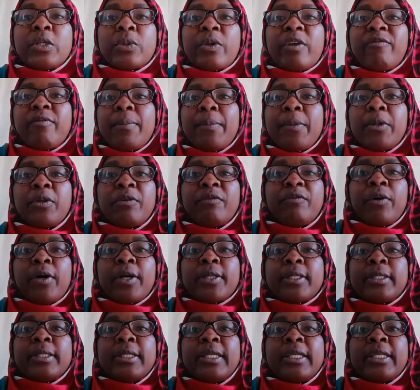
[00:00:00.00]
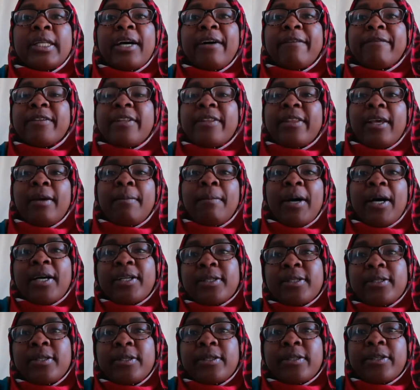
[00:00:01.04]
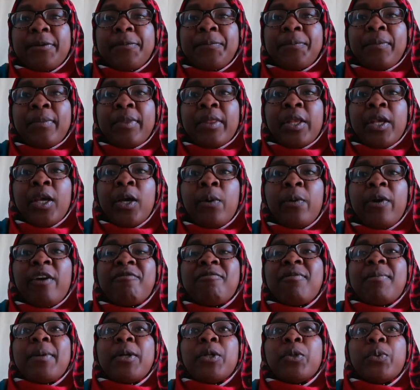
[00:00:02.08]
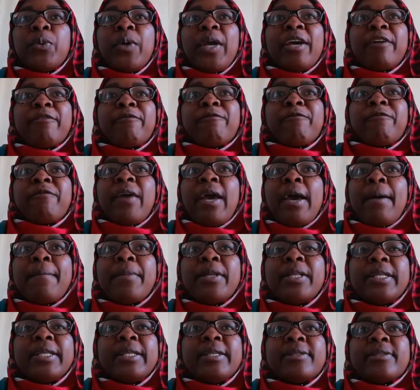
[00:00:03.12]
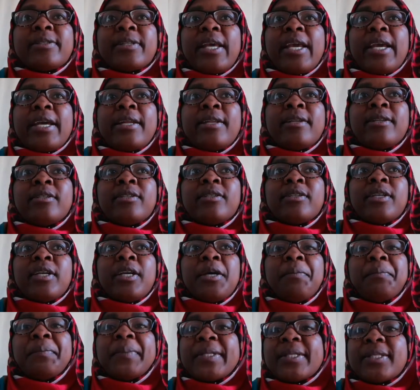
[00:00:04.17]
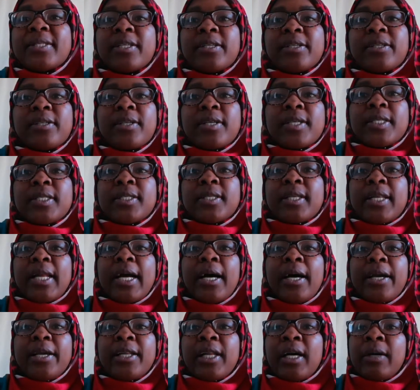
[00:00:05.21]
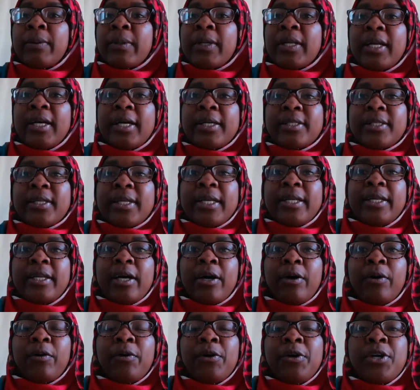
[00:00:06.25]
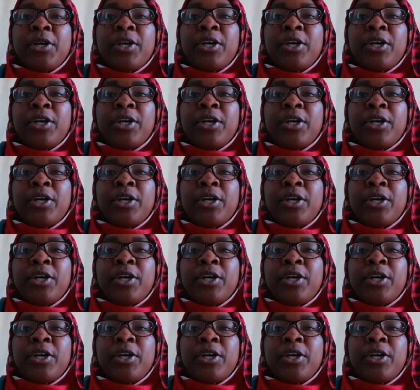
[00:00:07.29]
We have people who've gotten in after their masters. We have people who have families and businesses that are in our class right now.